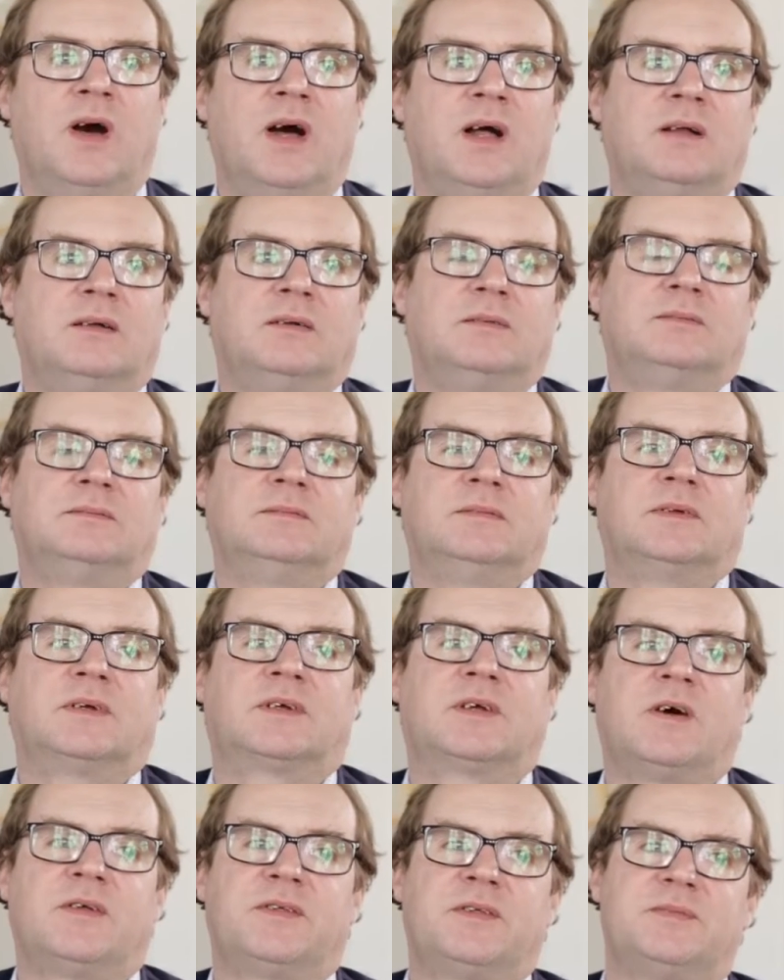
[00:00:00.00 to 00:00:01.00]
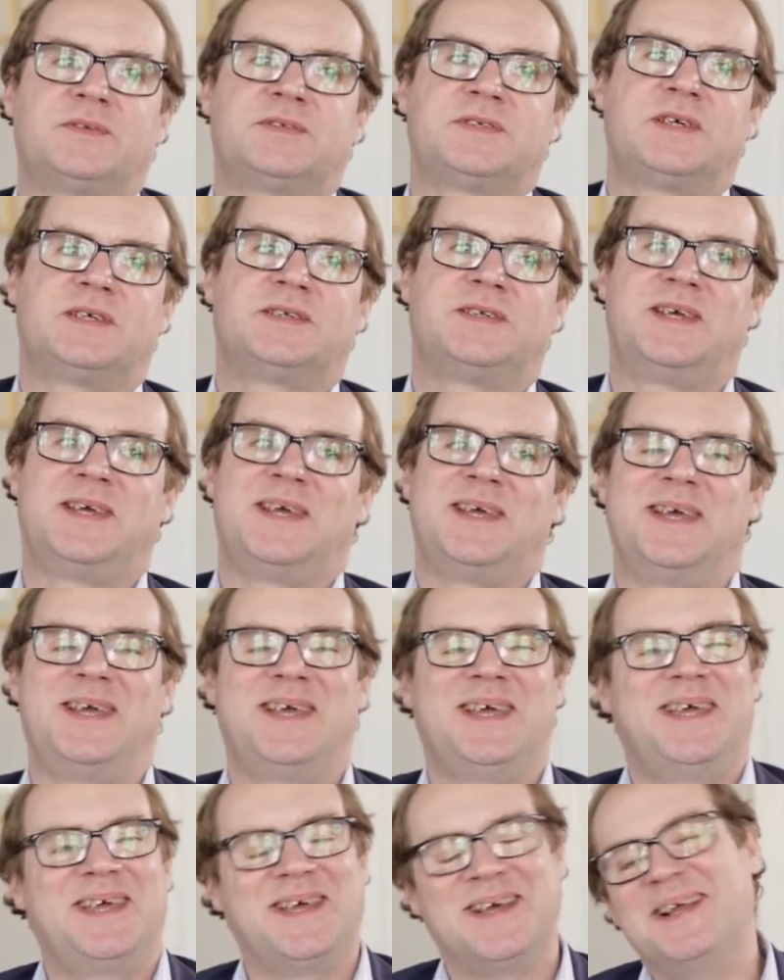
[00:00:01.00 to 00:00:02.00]
Well, Gotham City
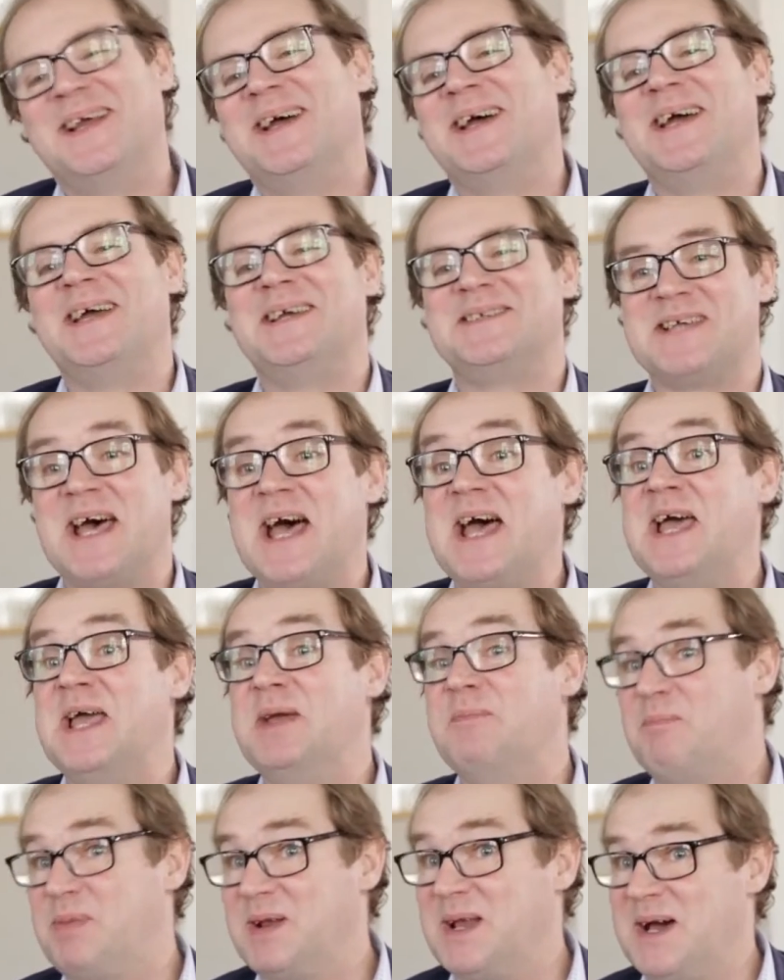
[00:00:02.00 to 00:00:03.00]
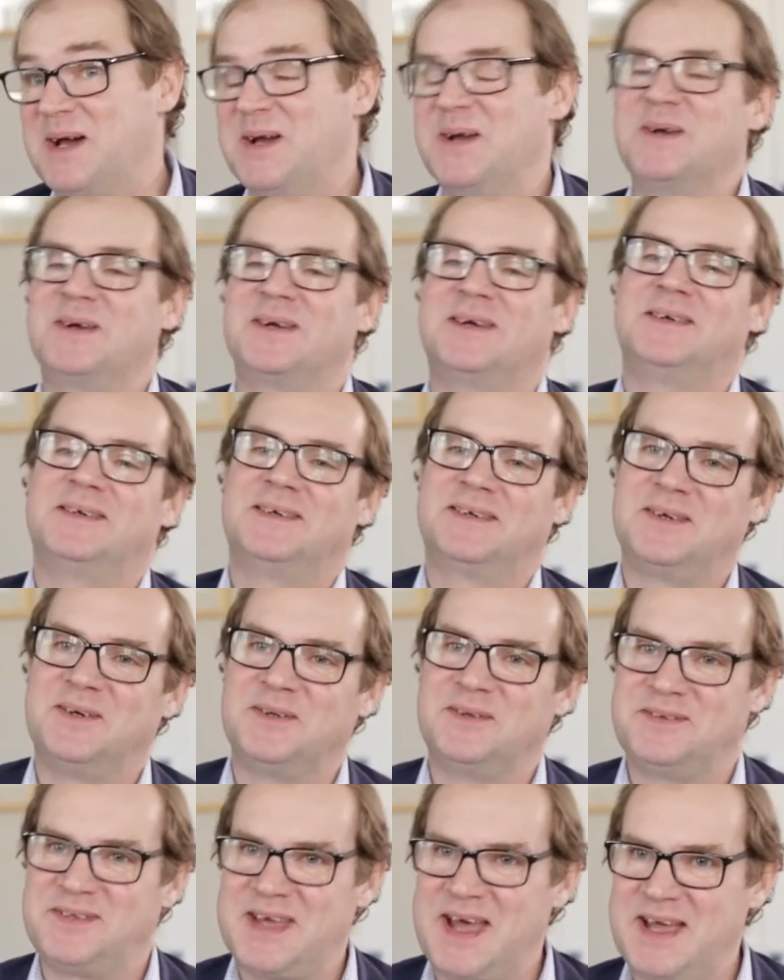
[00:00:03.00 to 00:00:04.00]
is a bloke
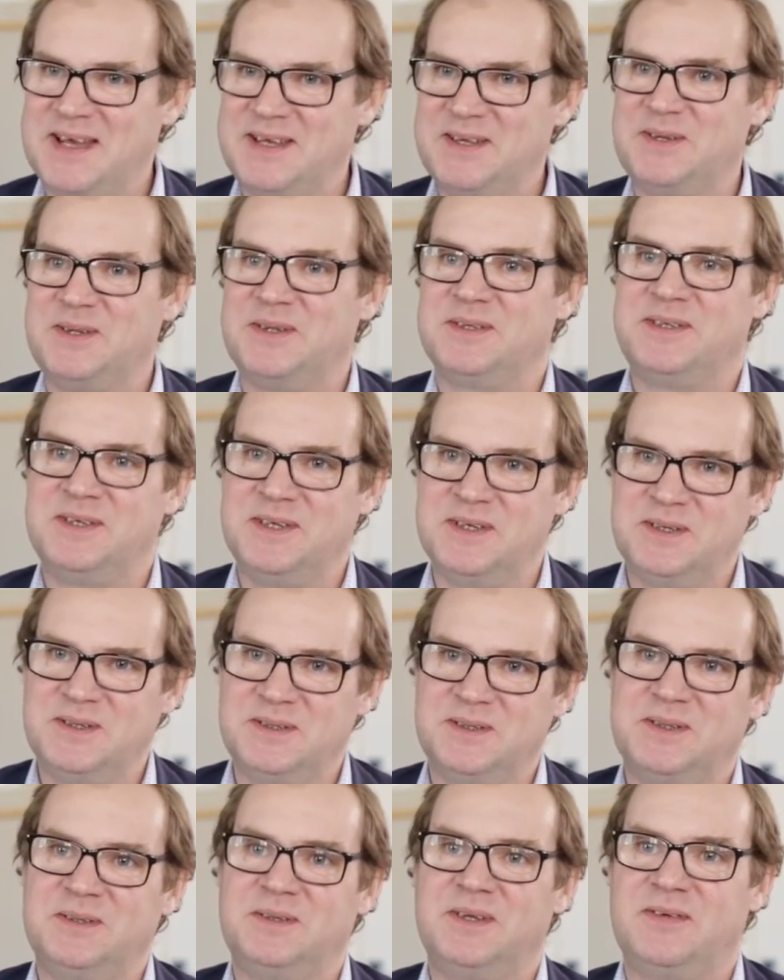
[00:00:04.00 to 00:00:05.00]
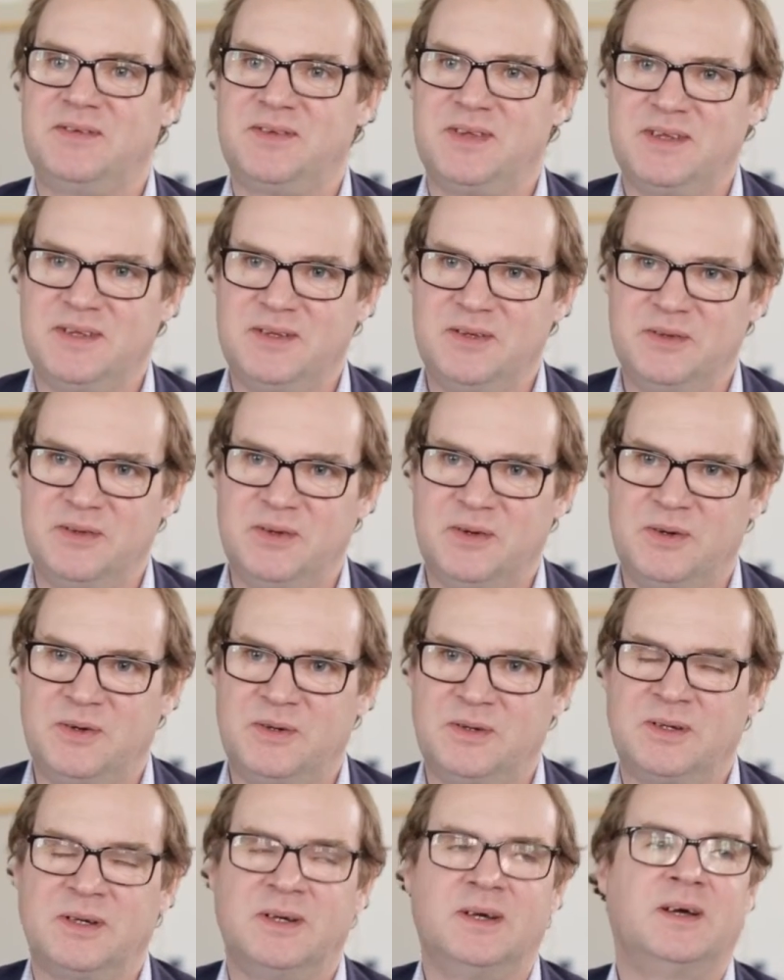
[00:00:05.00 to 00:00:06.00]
called Daniel Yu who lives in New
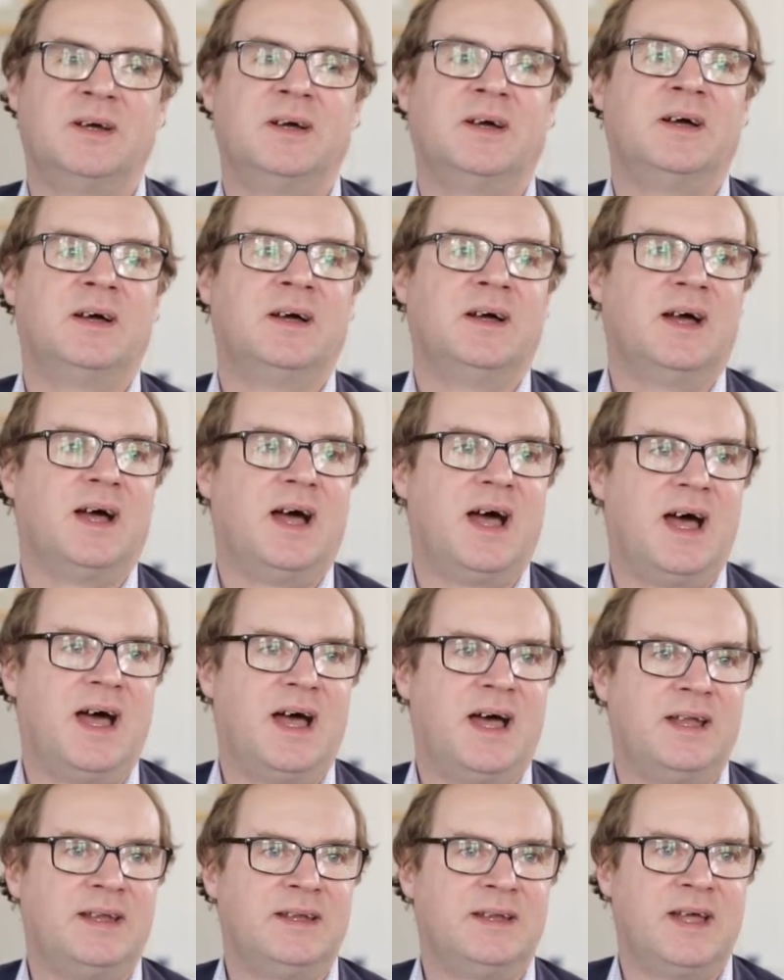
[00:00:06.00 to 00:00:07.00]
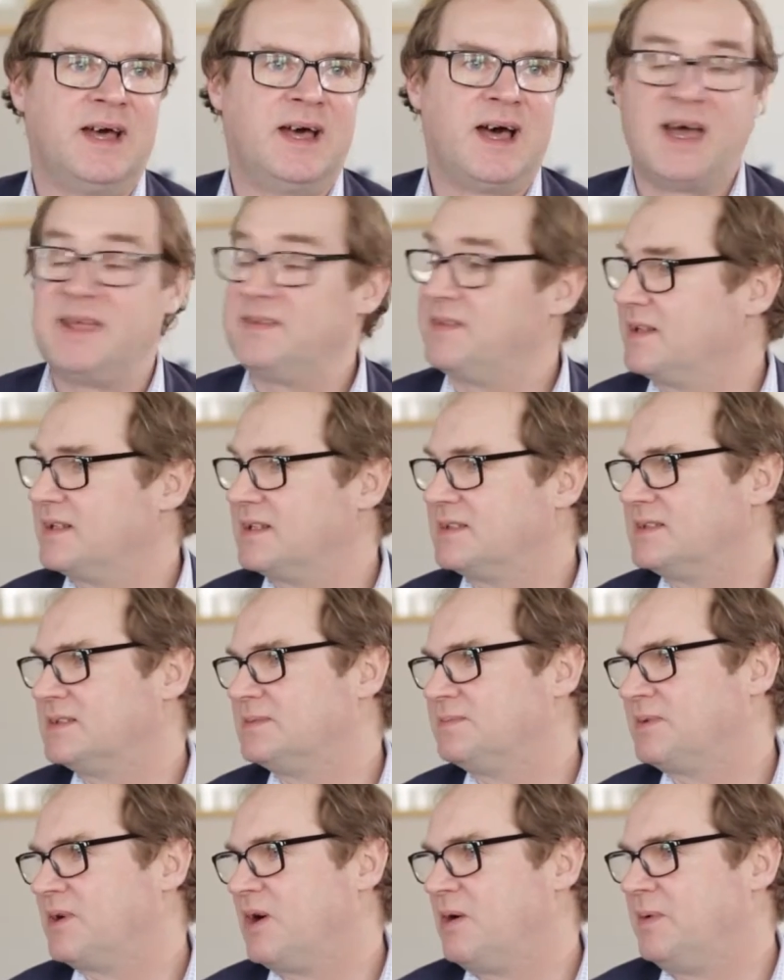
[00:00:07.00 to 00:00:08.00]
York, and I think this
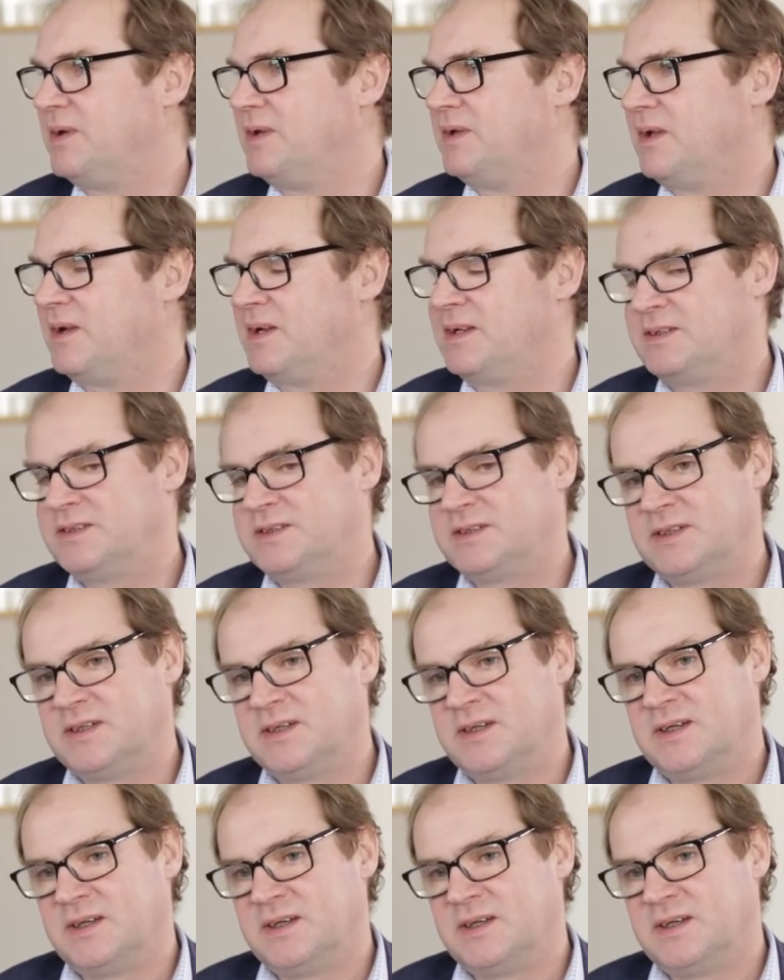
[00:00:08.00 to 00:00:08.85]
is common knowledge.